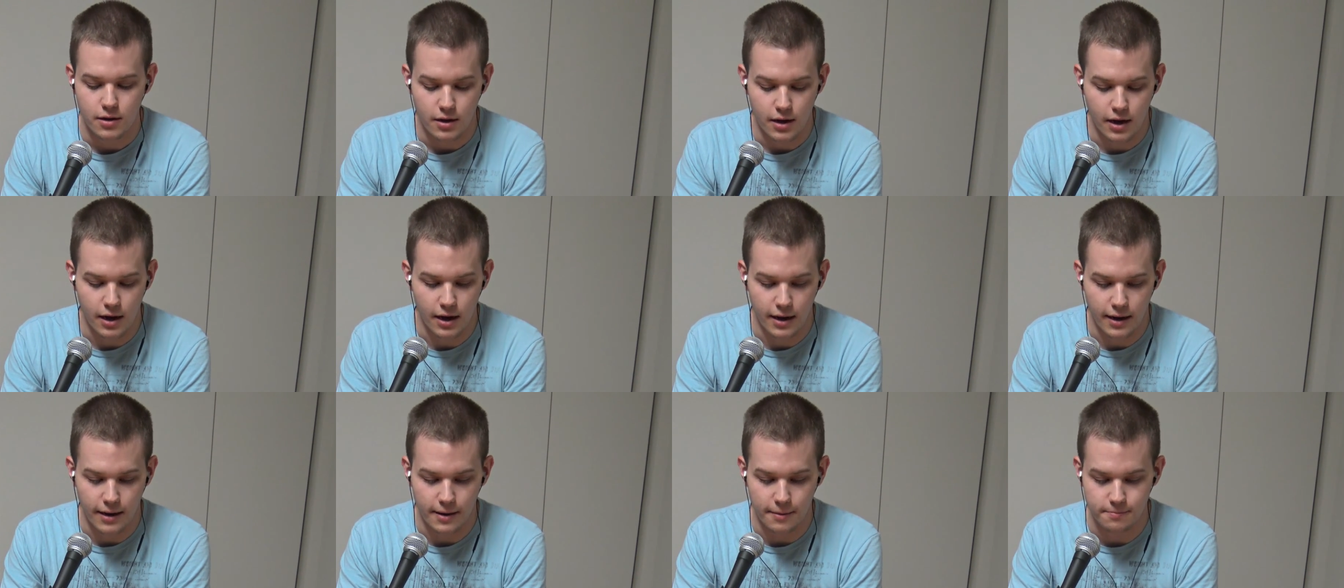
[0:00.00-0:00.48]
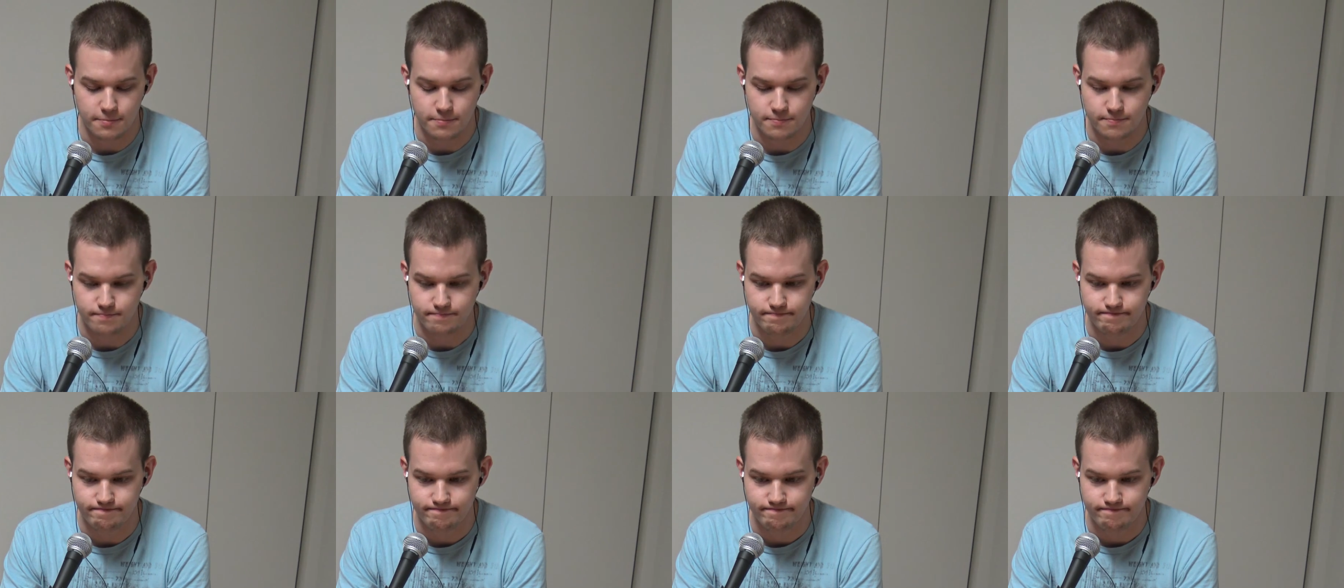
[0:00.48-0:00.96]
A
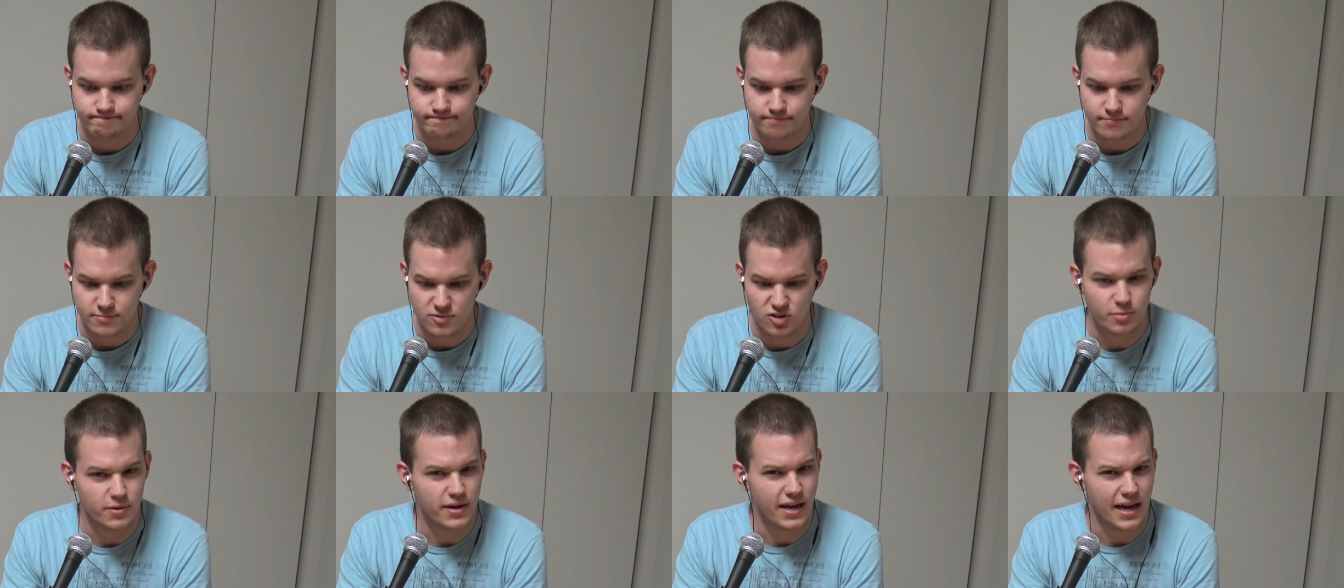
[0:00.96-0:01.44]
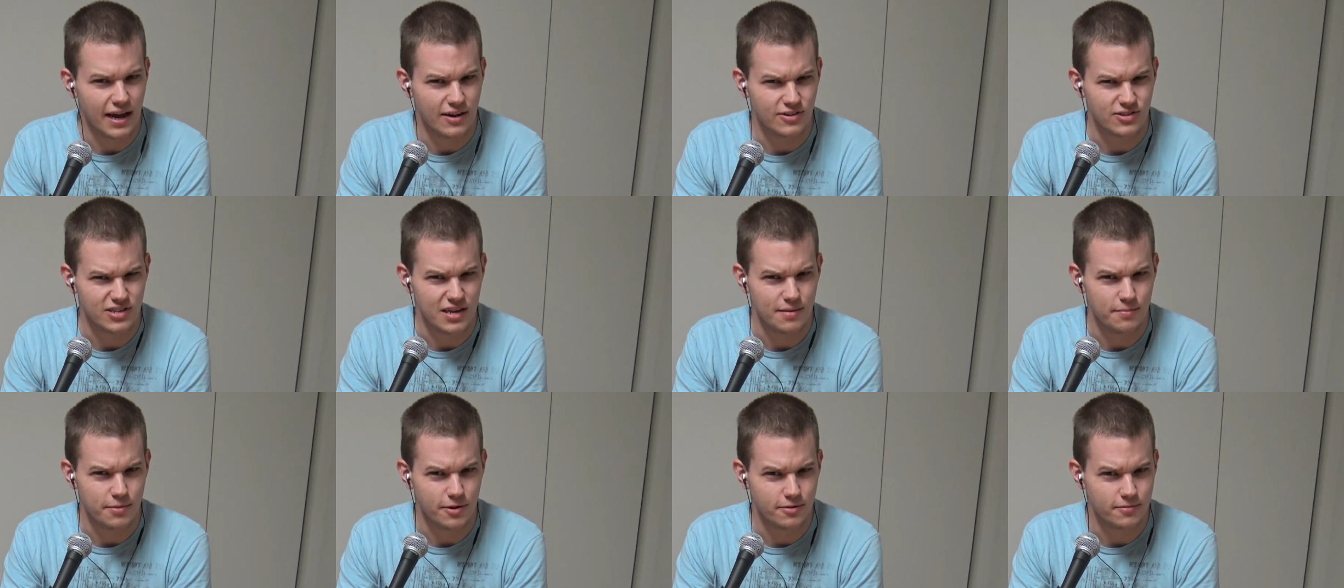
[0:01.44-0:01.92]
little bit of
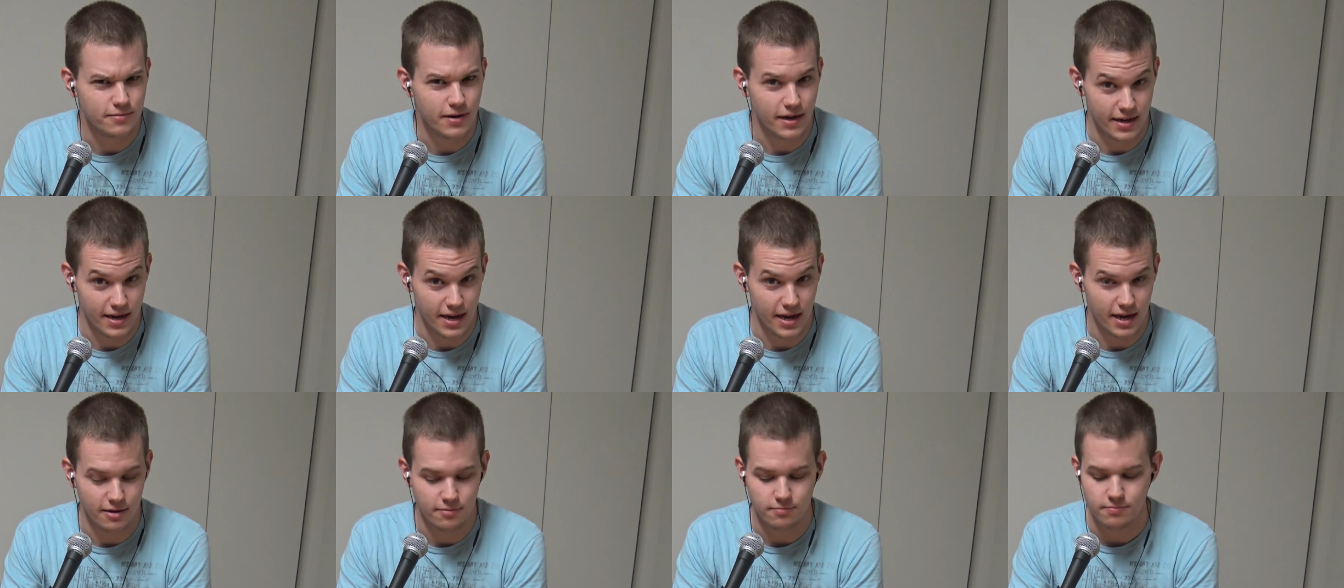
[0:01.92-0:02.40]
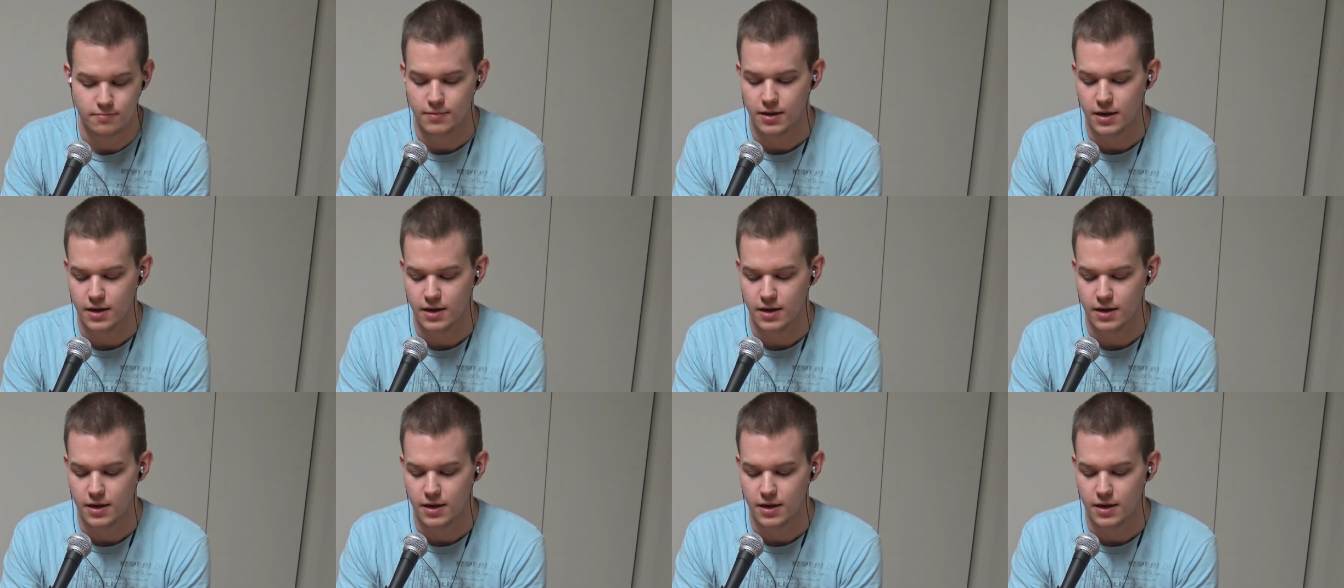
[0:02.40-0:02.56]
housekeeping again.